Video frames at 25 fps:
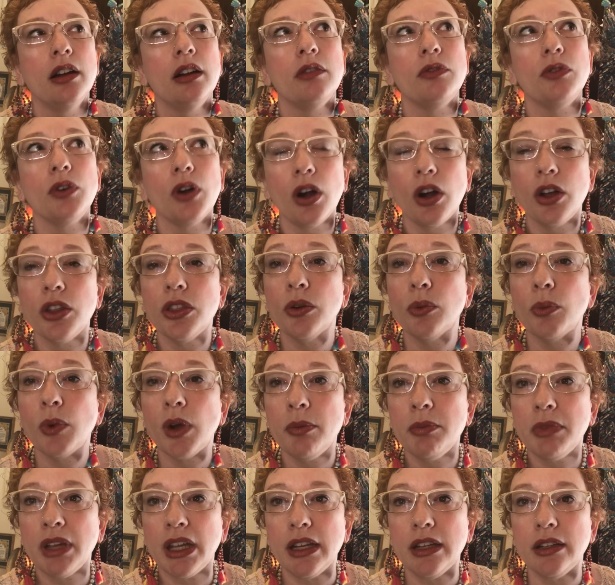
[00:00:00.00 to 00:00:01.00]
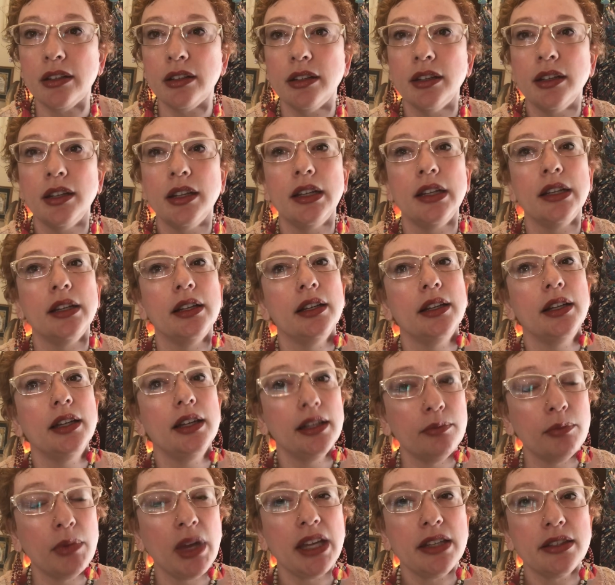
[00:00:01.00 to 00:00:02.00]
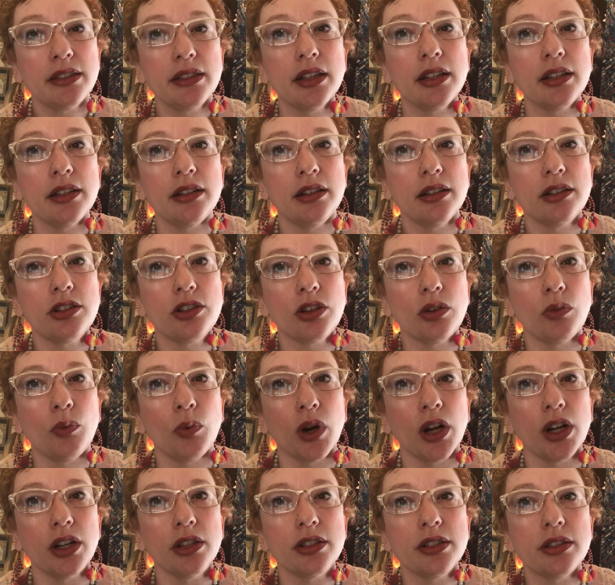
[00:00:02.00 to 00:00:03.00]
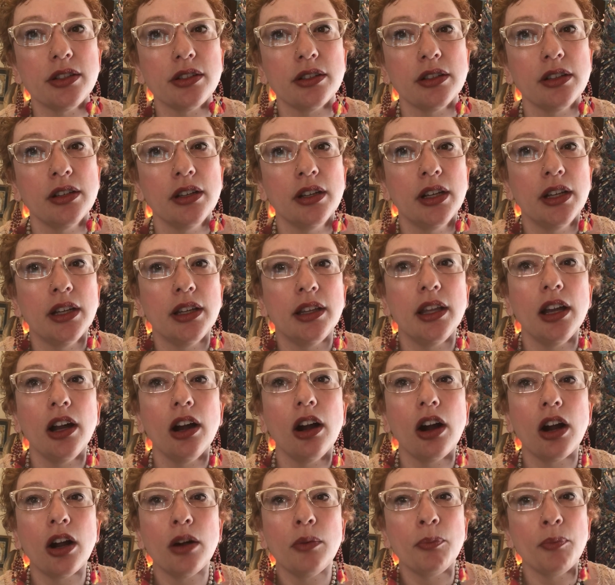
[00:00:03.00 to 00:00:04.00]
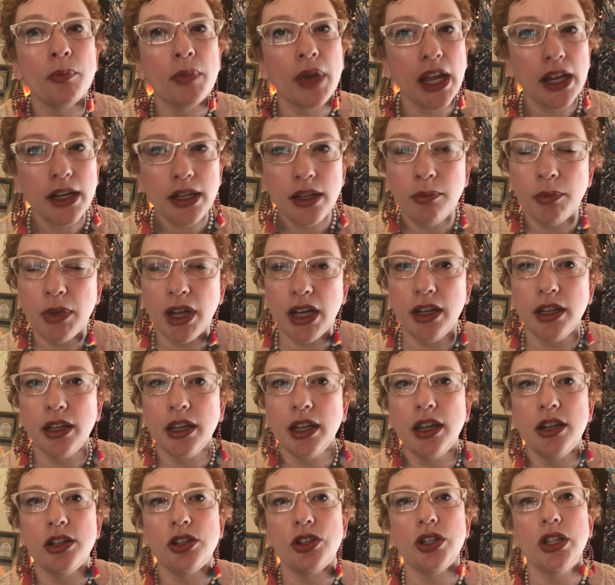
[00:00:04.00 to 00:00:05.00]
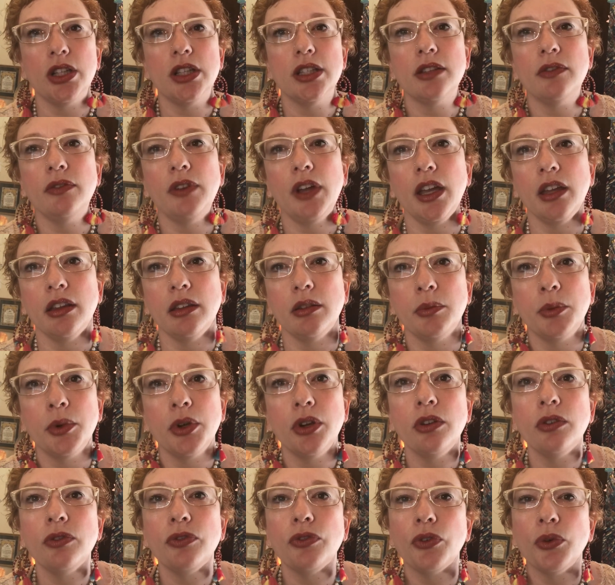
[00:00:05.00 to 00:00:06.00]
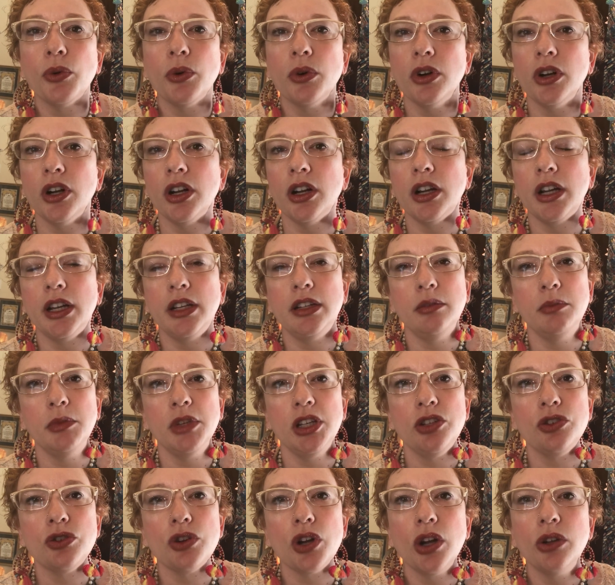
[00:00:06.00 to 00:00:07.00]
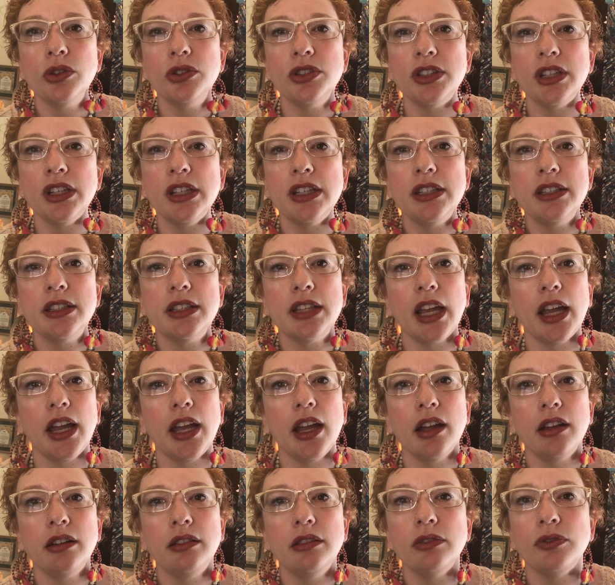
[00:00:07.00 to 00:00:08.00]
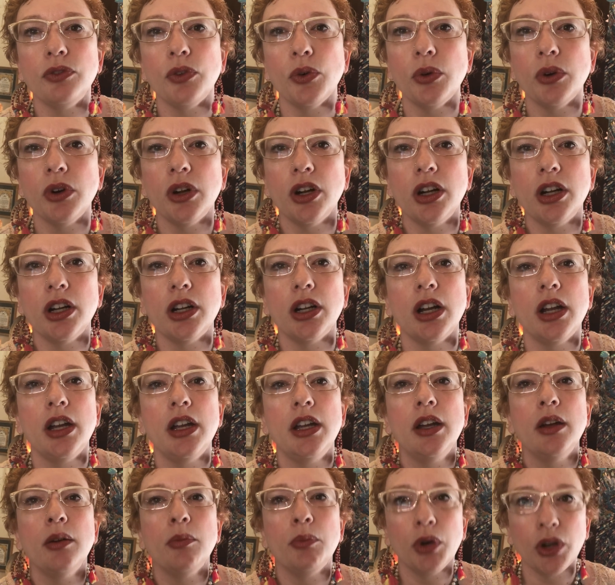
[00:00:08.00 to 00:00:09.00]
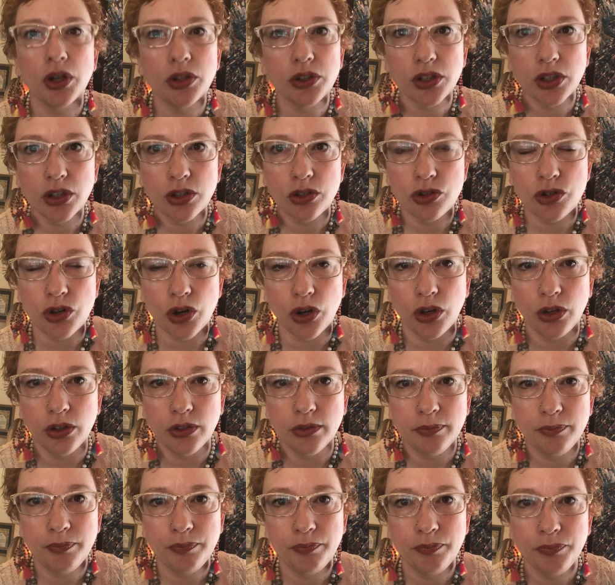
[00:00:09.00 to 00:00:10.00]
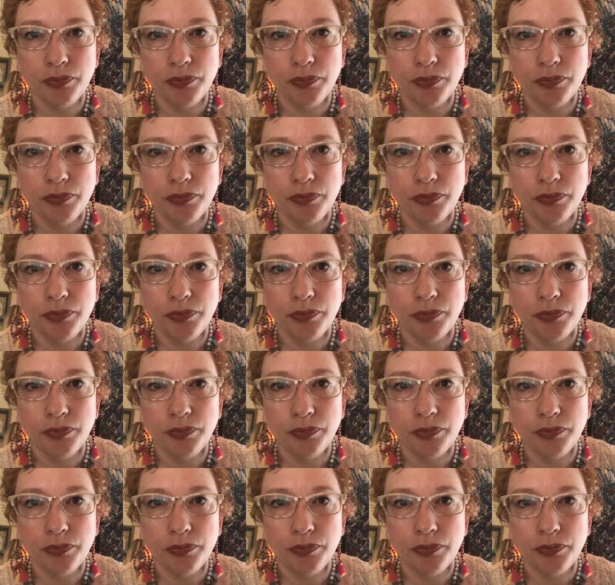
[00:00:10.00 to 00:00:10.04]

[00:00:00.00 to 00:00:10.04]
for other women, it makes the condition worse. There are many medications available for endometriosis and for birth control.